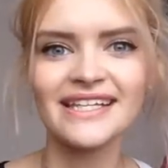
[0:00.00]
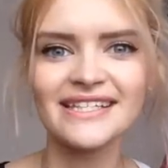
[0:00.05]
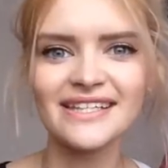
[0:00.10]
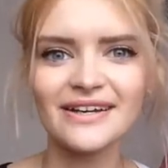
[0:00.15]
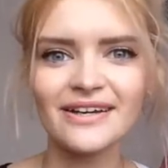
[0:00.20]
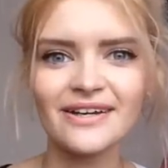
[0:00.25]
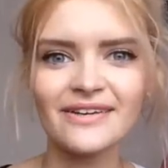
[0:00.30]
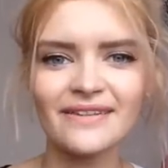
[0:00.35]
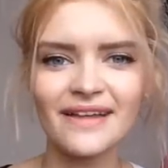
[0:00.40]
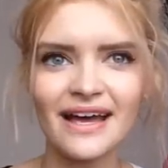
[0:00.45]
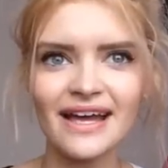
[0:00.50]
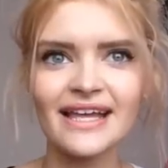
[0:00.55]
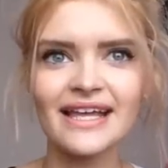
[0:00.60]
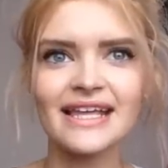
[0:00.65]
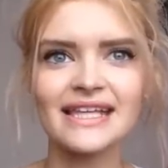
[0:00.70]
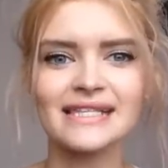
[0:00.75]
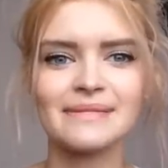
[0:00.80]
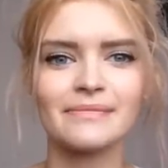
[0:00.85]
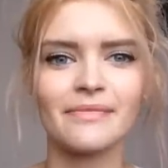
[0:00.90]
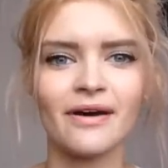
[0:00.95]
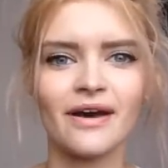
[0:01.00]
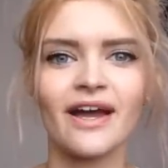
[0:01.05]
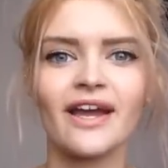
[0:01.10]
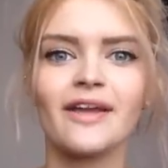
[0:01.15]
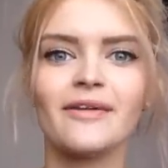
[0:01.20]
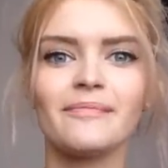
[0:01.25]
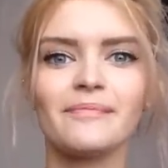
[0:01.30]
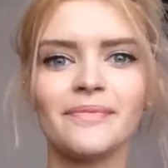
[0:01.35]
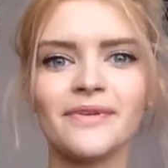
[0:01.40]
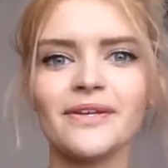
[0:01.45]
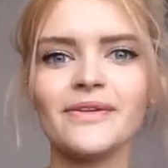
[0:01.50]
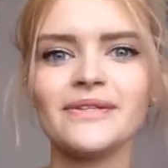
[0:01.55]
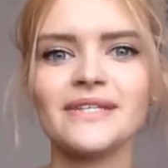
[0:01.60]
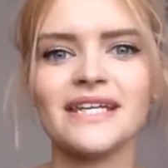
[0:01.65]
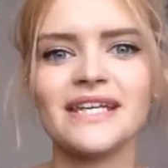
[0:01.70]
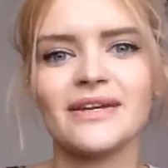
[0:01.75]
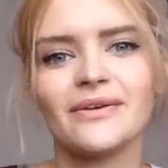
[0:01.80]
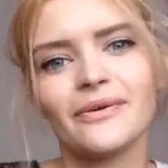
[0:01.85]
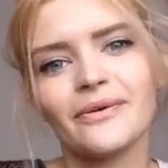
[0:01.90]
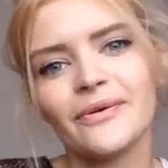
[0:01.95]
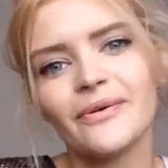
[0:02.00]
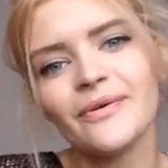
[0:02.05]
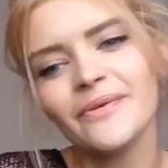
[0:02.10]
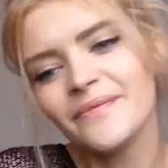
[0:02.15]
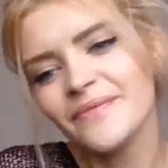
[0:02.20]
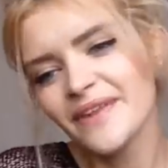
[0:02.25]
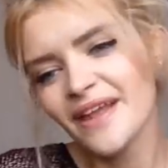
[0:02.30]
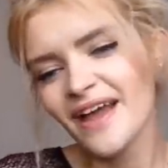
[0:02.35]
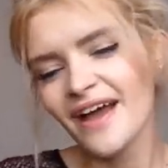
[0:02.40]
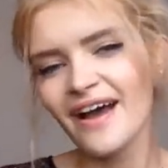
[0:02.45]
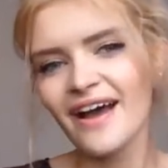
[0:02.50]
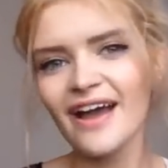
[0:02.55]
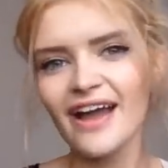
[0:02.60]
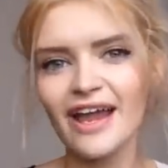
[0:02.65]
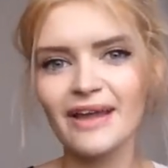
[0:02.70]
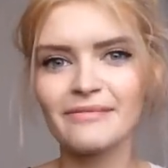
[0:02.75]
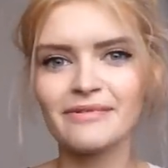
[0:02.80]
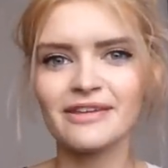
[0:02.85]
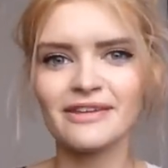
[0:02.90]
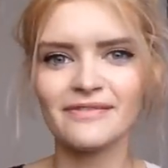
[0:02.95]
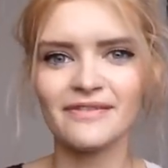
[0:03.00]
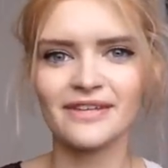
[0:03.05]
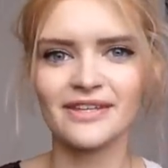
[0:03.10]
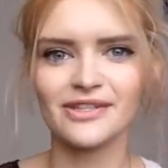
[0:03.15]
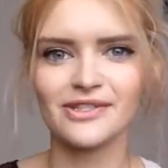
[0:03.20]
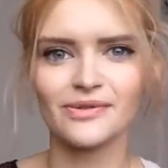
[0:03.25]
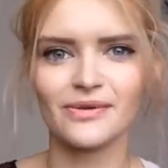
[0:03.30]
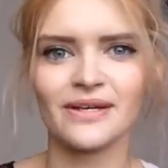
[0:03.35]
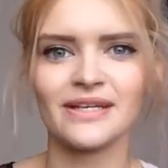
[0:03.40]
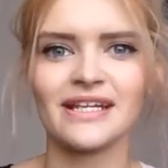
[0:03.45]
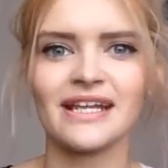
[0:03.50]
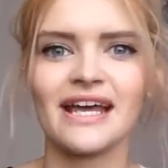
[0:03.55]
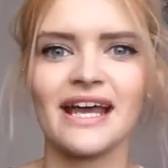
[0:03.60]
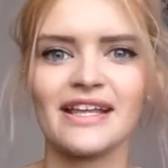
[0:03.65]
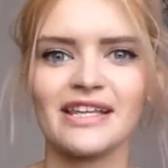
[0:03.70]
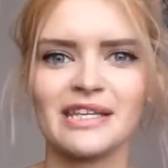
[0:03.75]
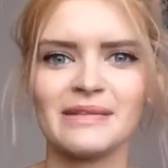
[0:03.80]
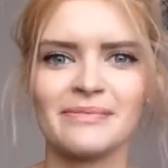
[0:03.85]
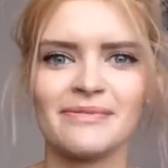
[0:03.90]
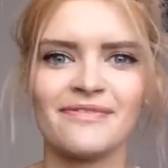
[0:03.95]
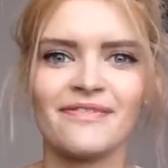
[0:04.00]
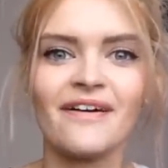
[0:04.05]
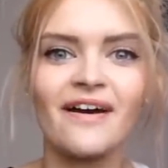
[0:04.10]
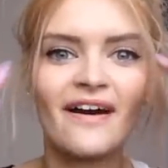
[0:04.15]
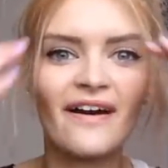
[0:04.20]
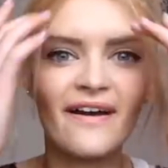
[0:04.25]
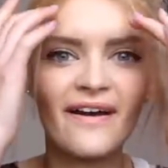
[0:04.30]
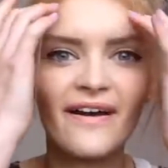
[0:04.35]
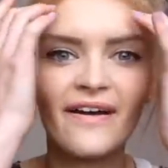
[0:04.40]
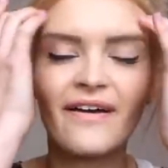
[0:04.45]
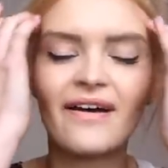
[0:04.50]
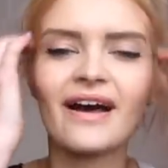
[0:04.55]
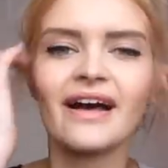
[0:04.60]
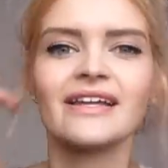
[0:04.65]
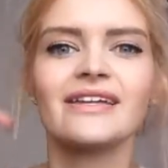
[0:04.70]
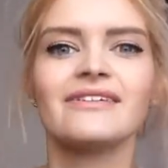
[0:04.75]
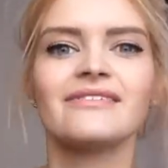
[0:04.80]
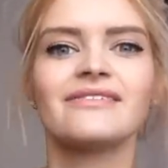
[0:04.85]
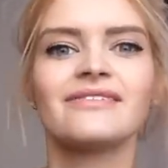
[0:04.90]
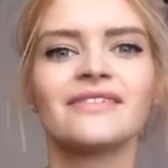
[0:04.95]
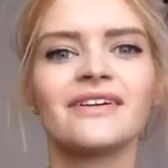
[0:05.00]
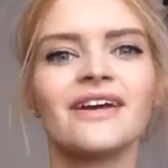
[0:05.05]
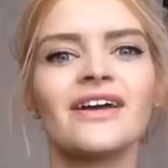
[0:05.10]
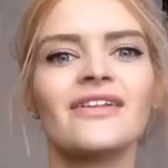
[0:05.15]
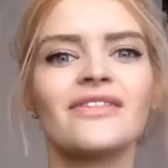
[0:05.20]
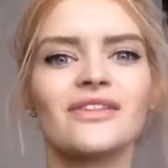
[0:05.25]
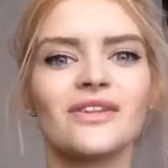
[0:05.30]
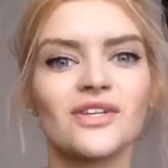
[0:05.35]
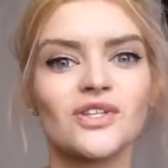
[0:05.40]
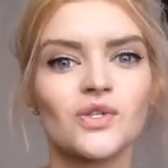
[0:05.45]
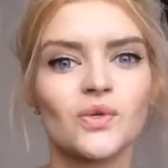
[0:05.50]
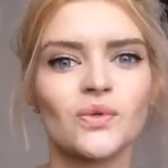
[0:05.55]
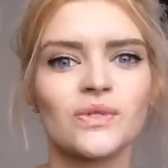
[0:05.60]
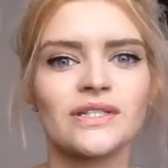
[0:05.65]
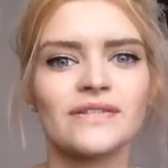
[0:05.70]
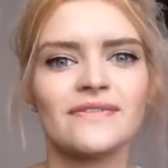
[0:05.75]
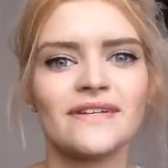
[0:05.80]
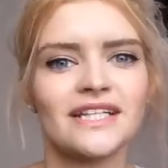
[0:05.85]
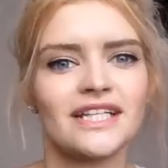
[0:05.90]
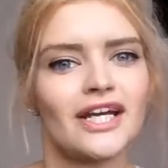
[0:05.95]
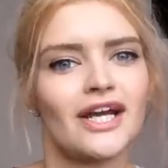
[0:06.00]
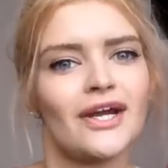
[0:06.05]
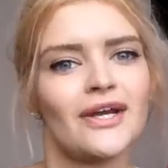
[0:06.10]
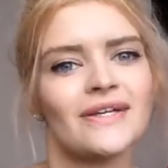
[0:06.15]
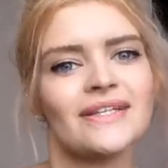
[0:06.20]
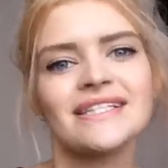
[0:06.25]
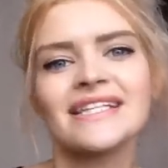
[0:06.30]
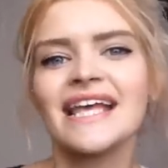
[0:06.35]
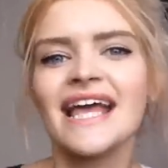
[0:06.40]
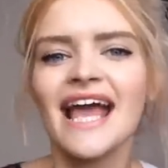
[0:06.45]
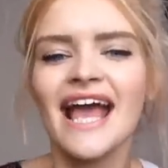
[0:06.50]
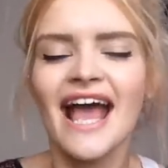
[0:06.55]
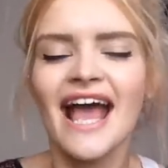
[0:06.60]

So that is my beauty haul. I hope you've enjoyed it and you prefer kind of the shorter videos.